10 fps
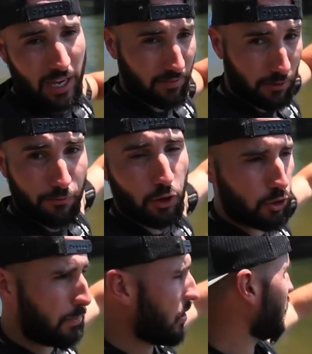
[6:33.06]
we have the
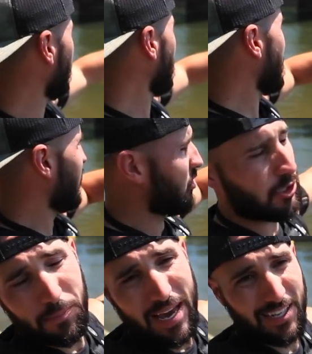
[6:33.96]
further pillar.
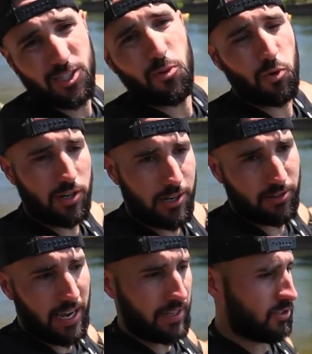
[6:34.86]
There's a bag somewhere
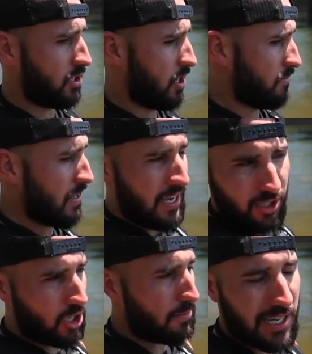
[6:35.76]
near that. So
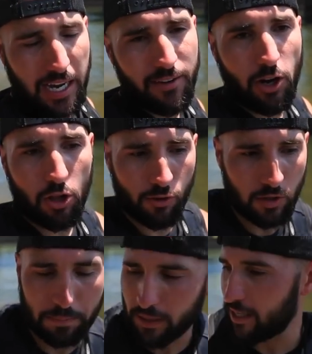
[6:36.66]
it's gonna be kind of all over
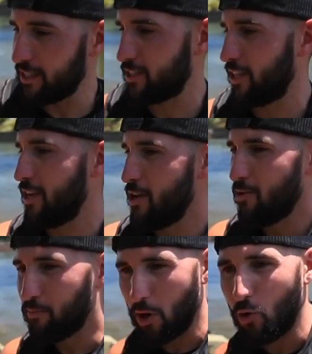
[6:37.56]
the place.
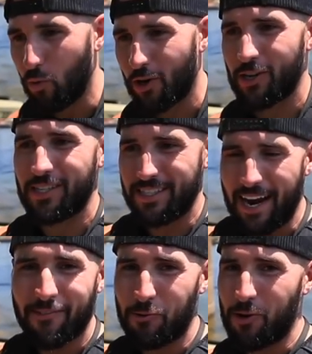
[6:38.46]
Boat work,
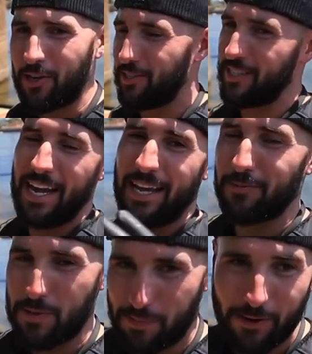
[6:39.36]
diver work is gonna have
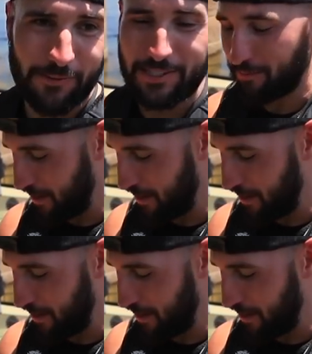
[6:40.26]
to be perfect to